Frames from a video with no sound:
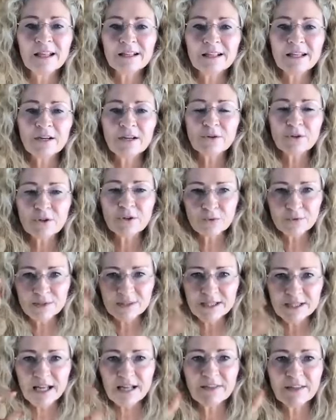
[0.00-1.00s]
Now, you
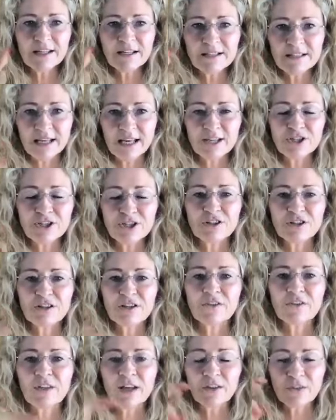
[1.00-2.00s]
set the
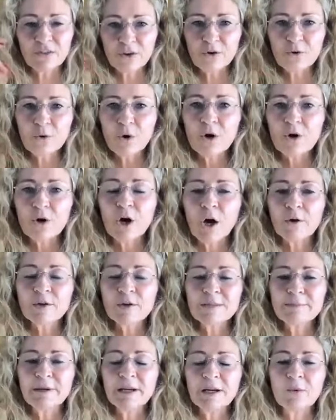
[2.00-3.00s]
intention that you are going
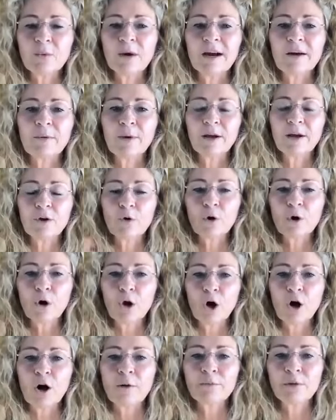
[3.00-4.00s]
to be aware where your
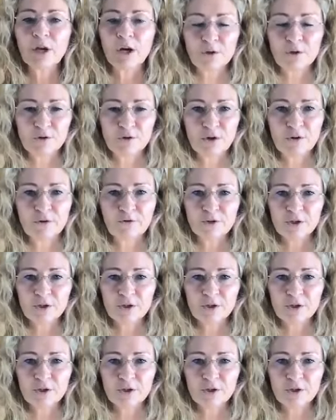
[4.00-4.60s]
alarm goes off.